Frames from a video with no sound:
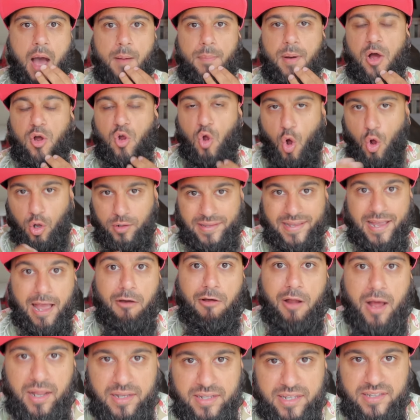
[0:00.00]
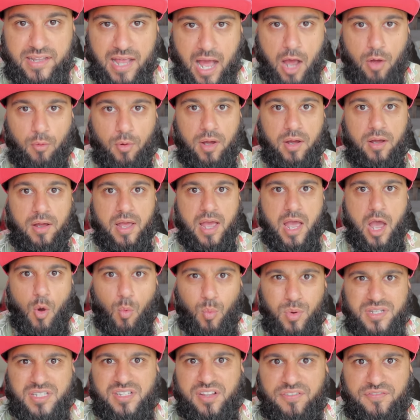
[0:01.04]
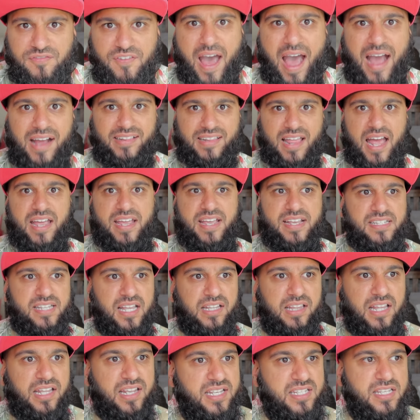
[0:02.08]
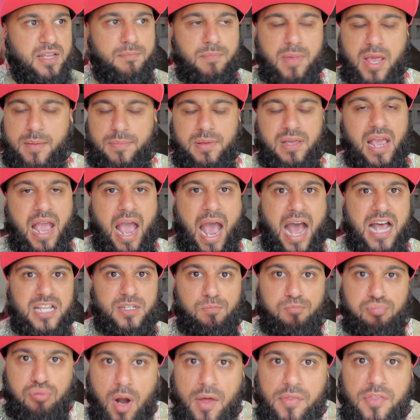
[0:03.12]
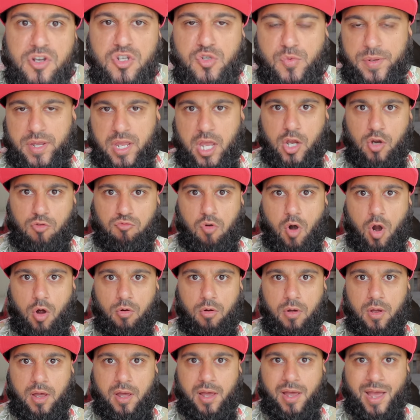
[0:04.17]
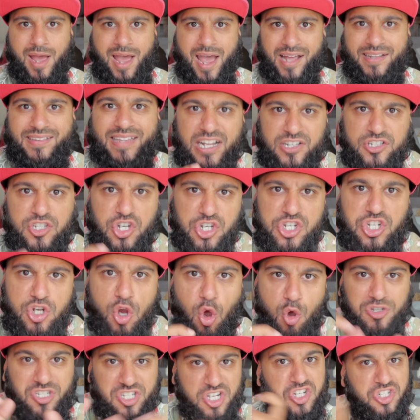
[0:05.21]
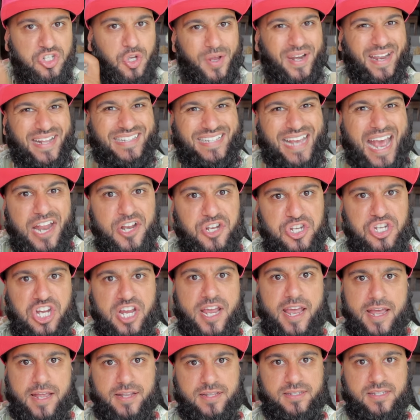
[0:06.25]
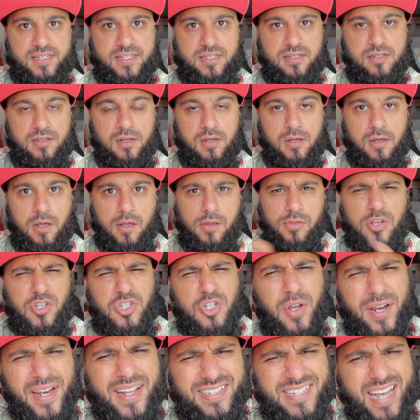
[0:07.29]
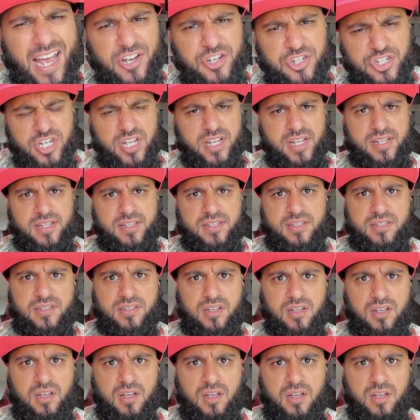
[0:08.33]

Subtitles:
about calling out Ali Dawah was the fact that he said that, listen, maybe as brothers we can grow. That just shows there's good intentions. There's good intentions.